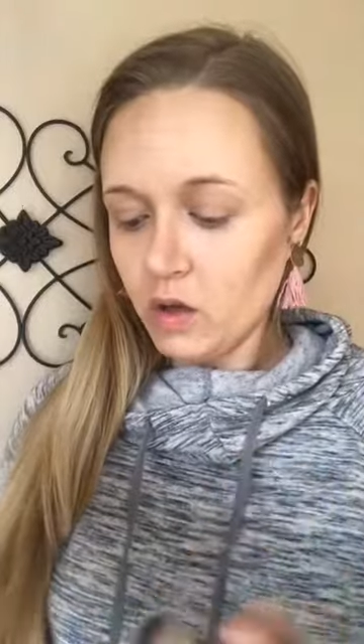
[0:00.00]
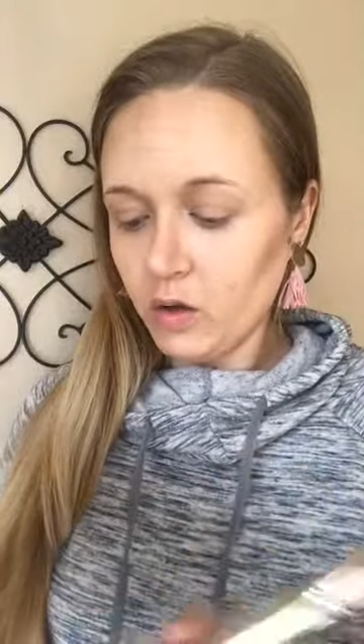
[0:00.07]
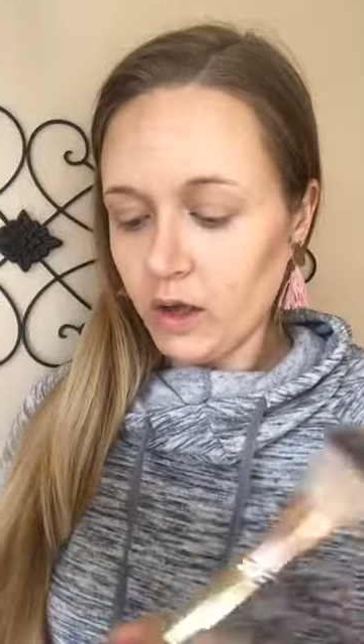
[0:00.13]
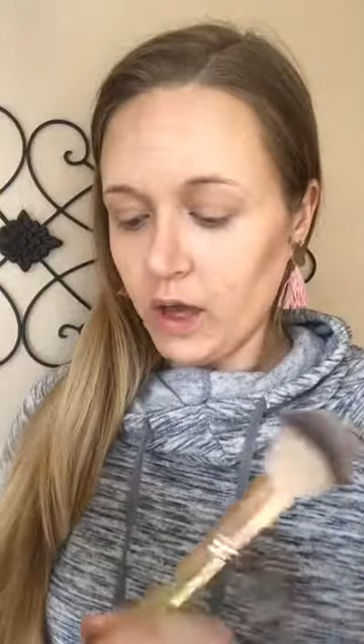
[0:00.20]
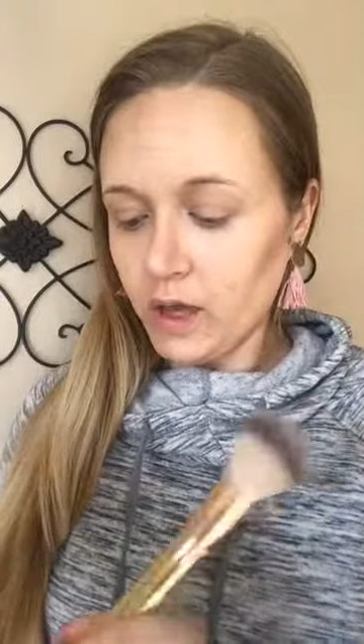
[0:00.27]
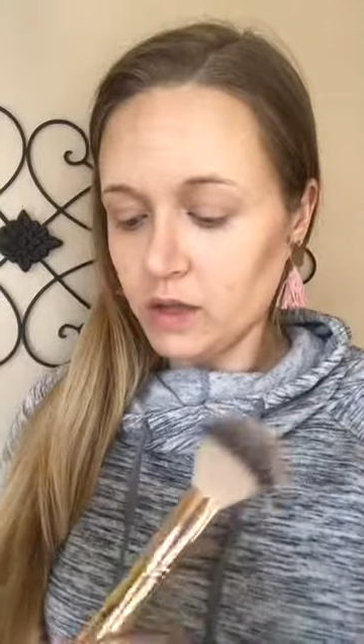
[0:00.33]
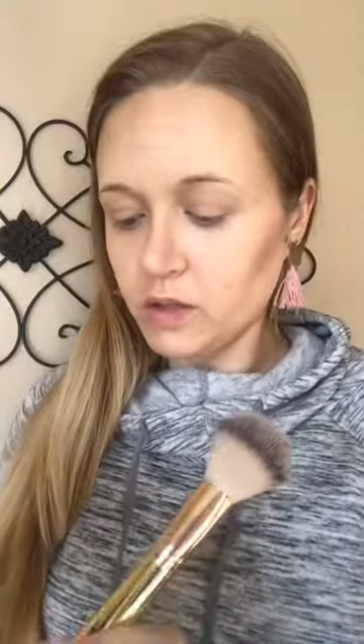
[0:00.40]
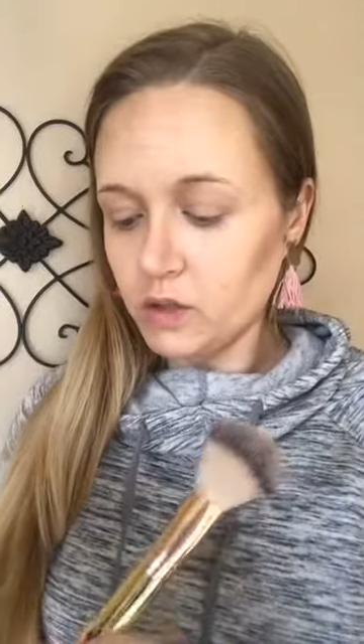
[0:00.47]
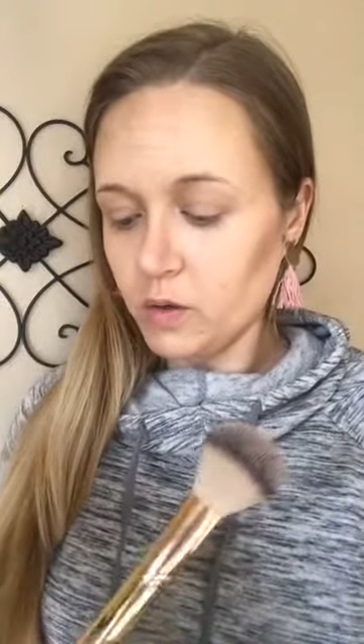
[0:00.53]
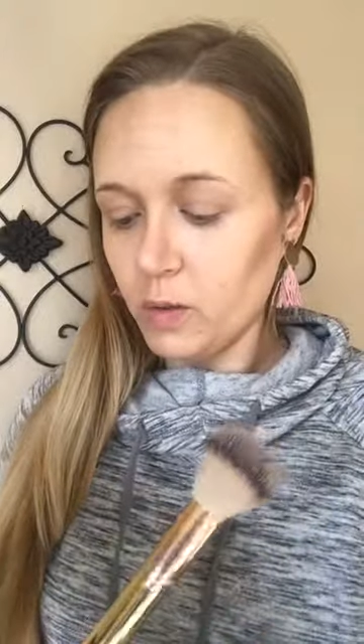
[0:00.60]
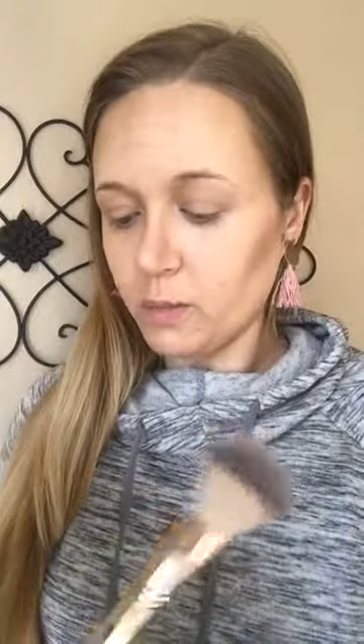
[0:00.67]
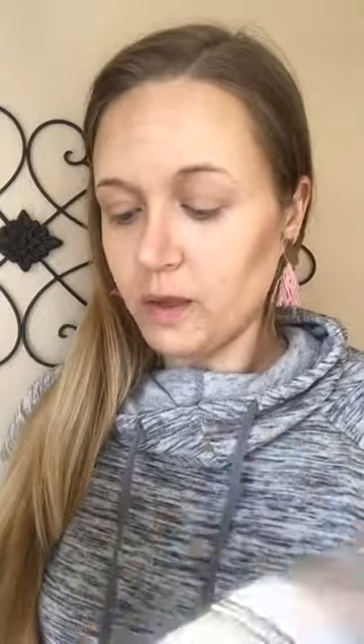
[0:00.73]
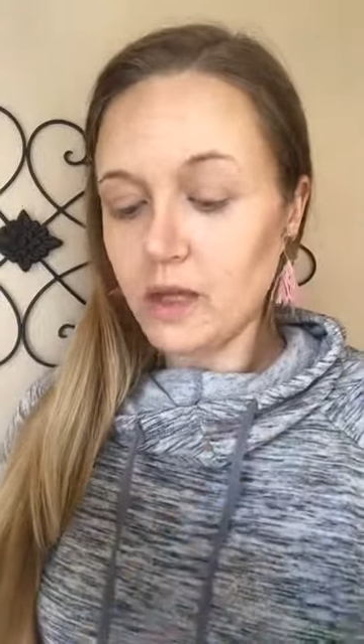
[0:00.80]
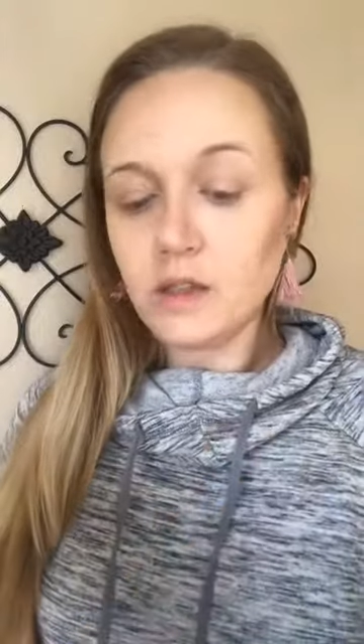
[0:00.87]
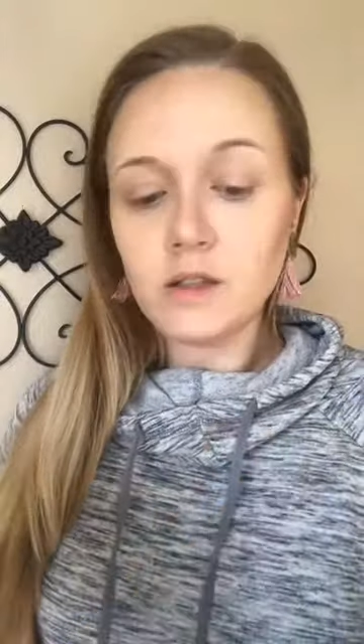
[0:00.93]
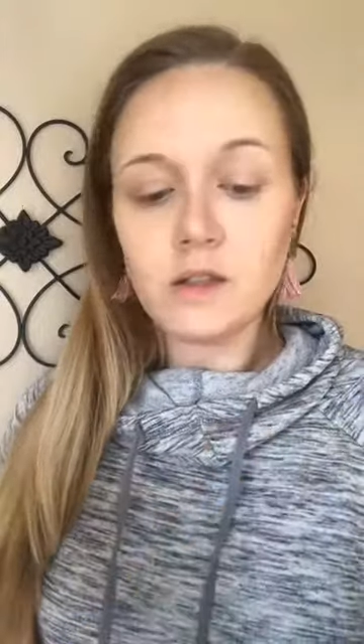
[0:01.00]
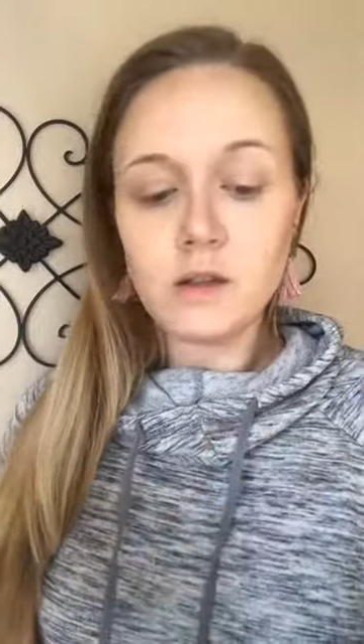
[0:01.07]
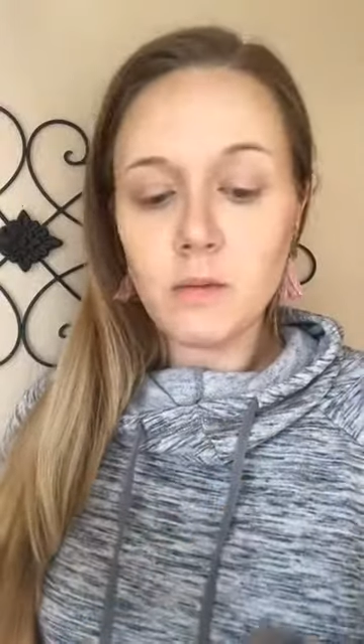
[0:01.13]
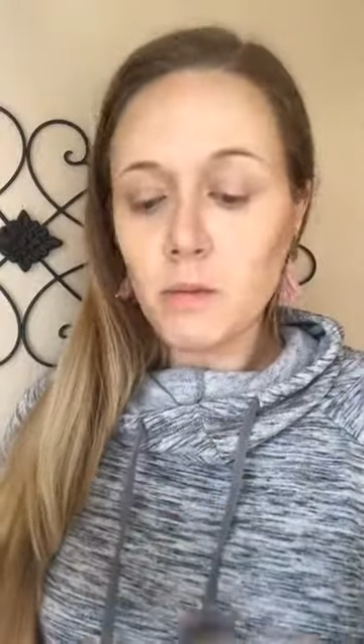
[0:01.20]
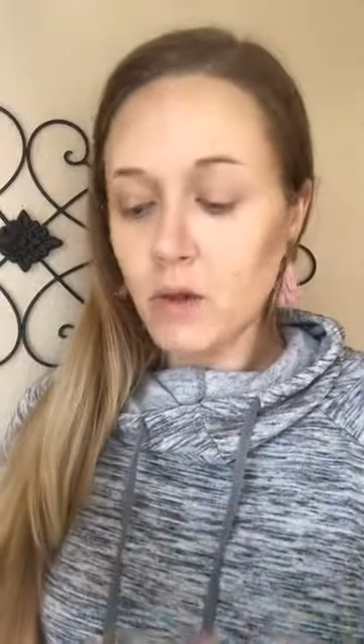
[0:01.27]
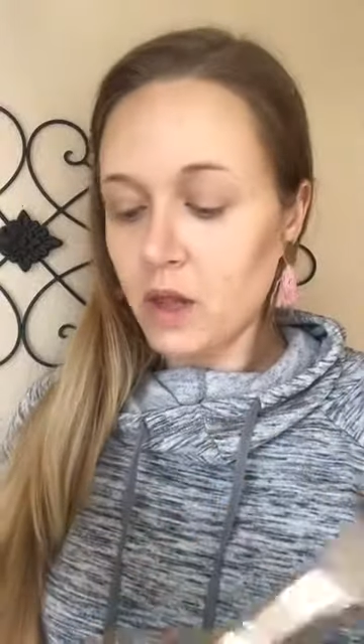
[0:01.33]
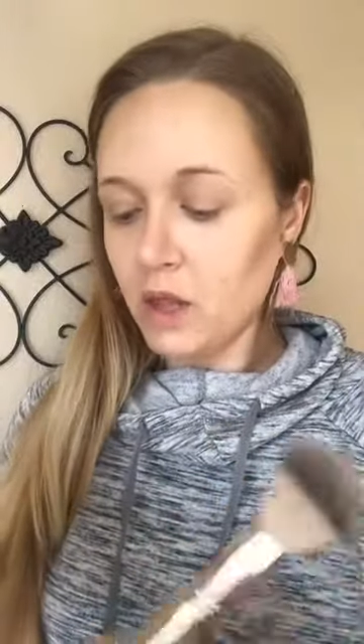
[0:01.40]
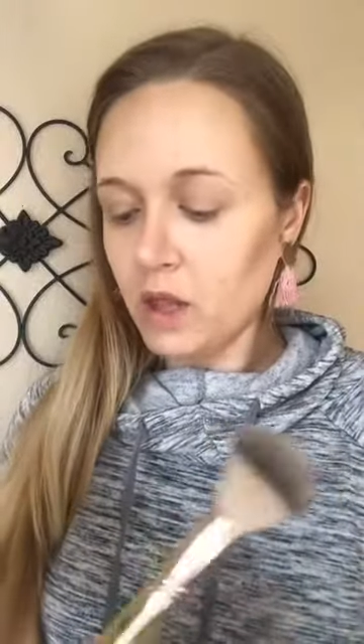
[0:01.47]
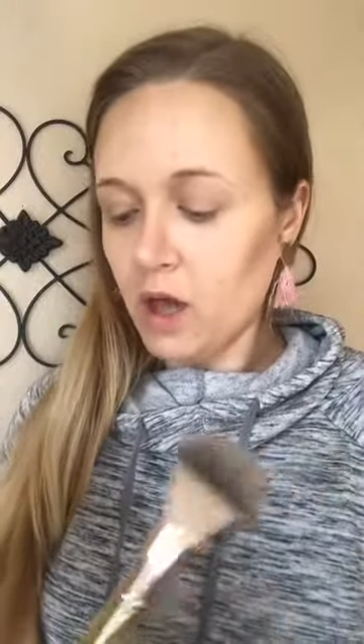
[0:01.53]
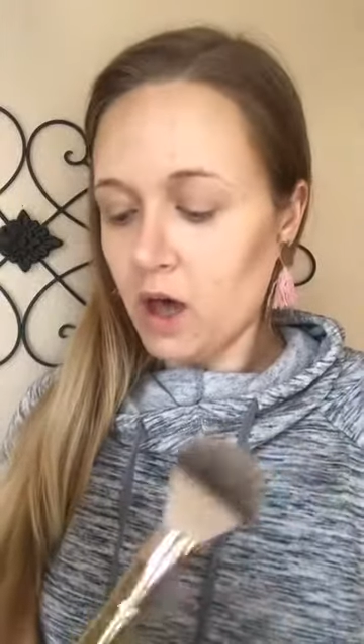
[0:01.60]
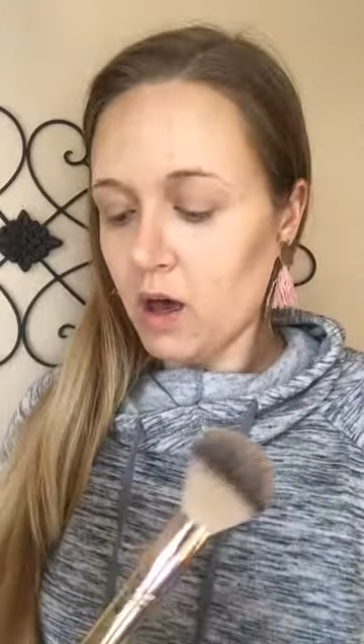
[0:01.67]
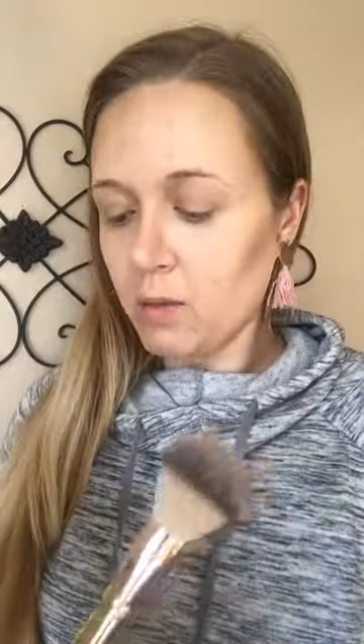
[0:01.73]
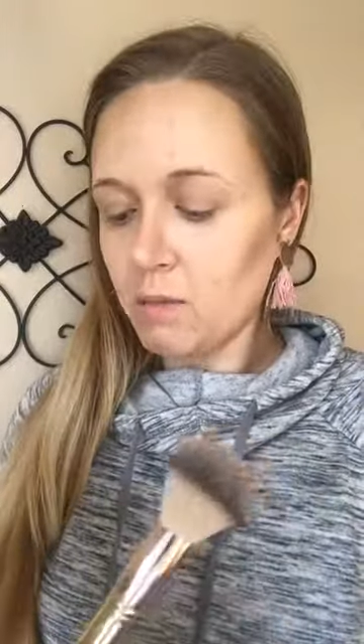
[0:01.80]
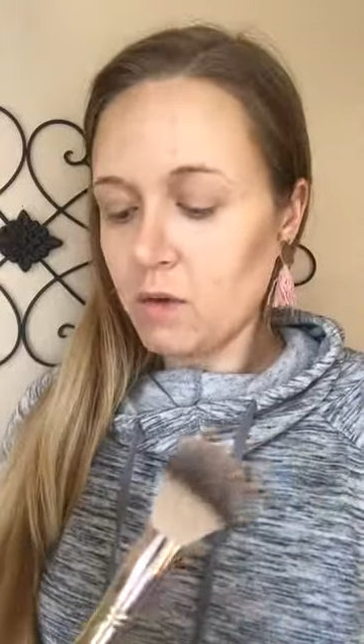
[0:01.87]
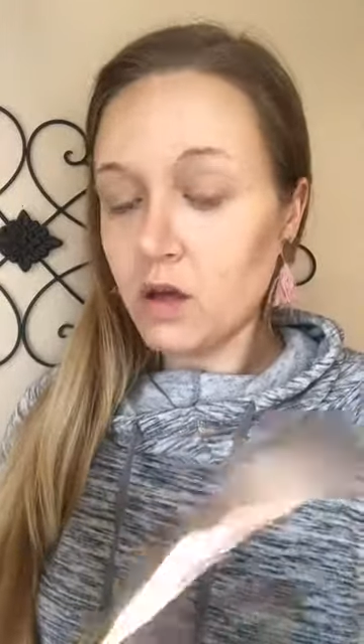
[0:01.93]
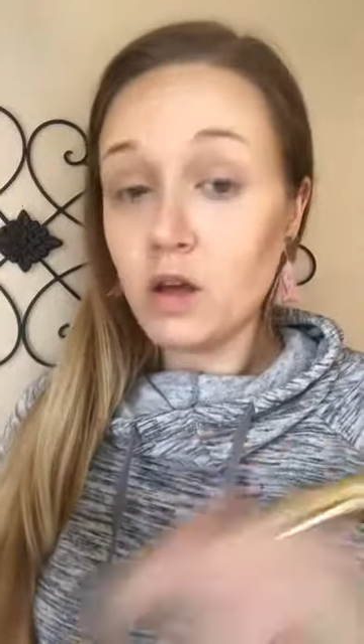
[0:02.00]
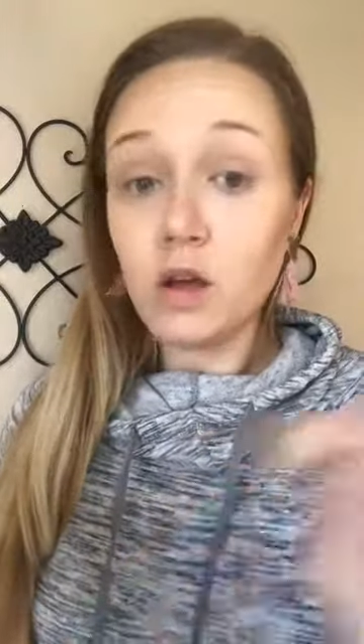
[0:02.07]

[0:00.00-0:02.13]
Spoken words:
Okay, so I'm getting some Plum.